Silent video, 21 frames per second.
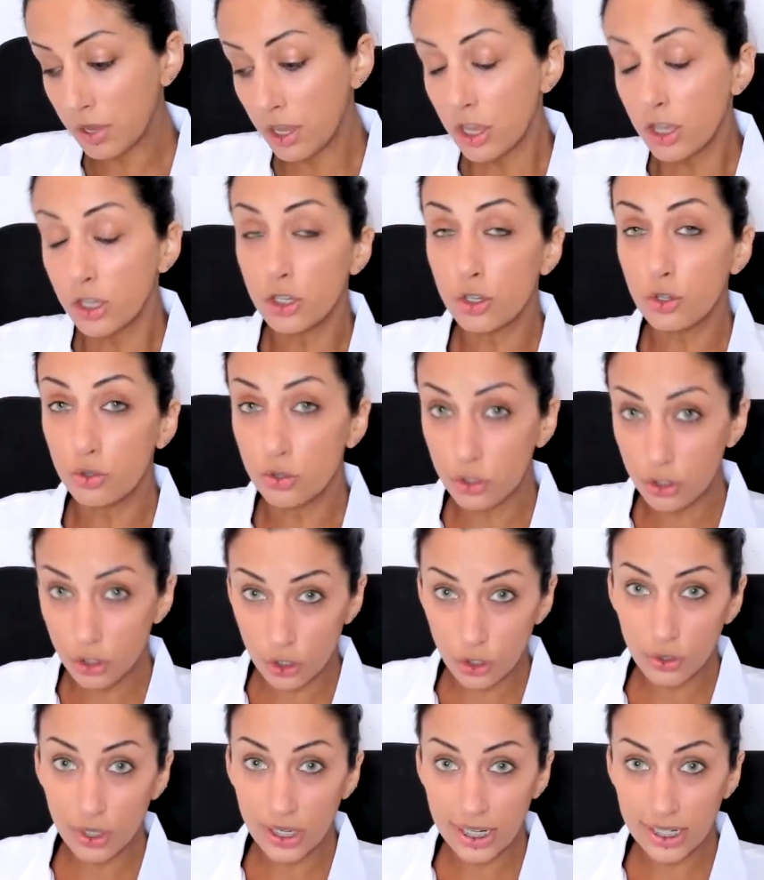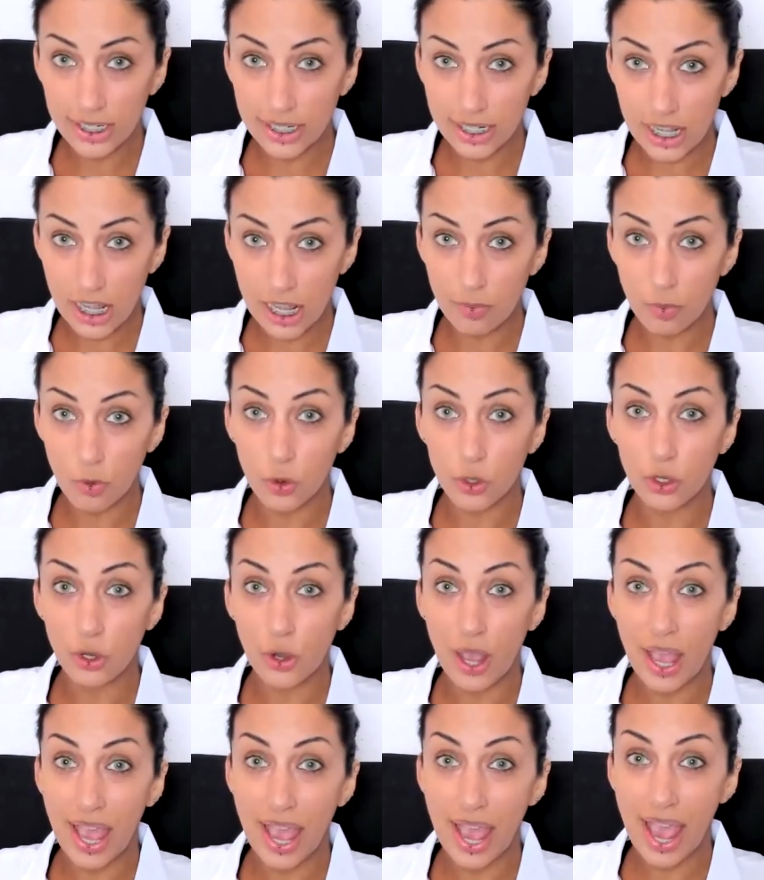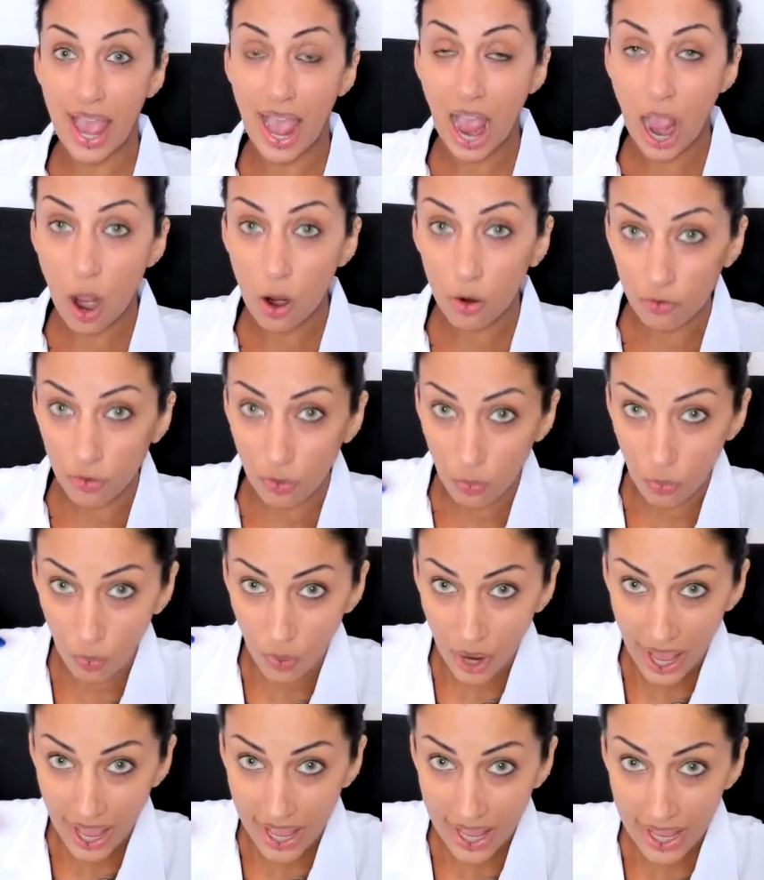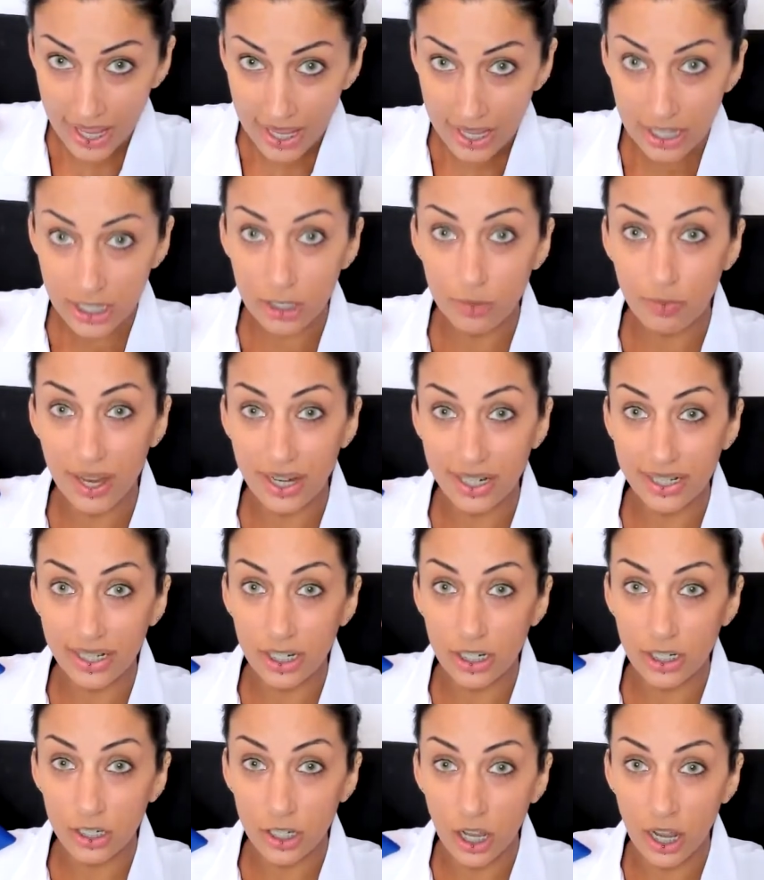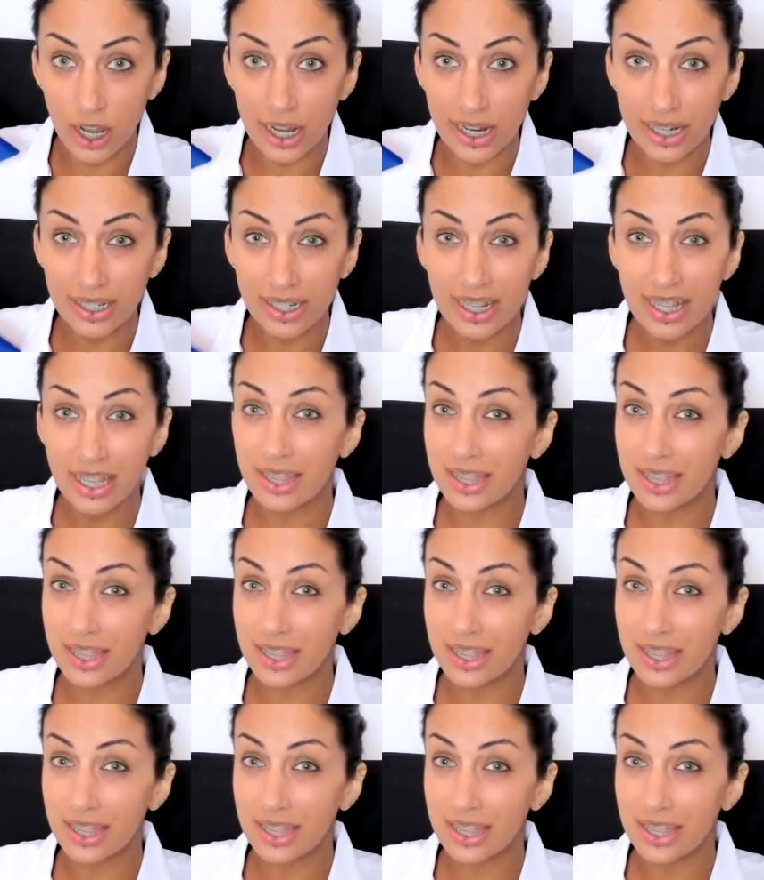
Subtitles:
You do need to keep all your hair out of the way, especially at night.